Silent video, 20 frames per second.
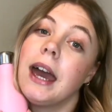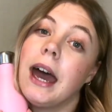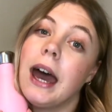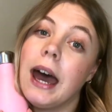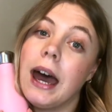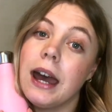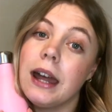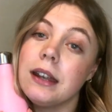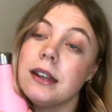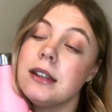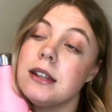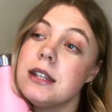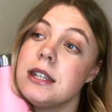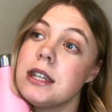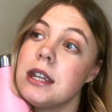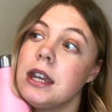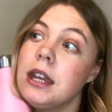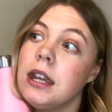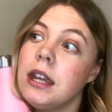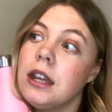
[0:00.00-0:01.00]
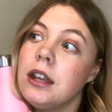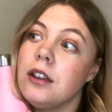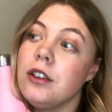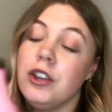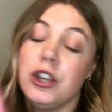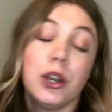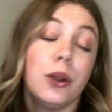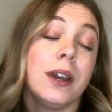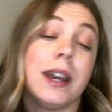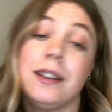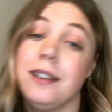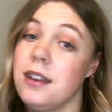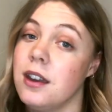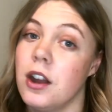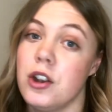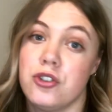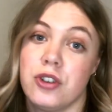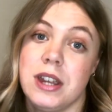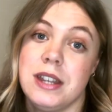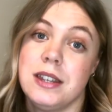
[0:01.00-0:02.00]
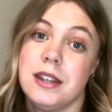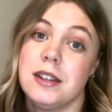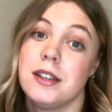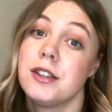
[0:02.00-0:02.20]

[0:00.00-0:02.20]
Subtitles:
and you don't get dehydrated.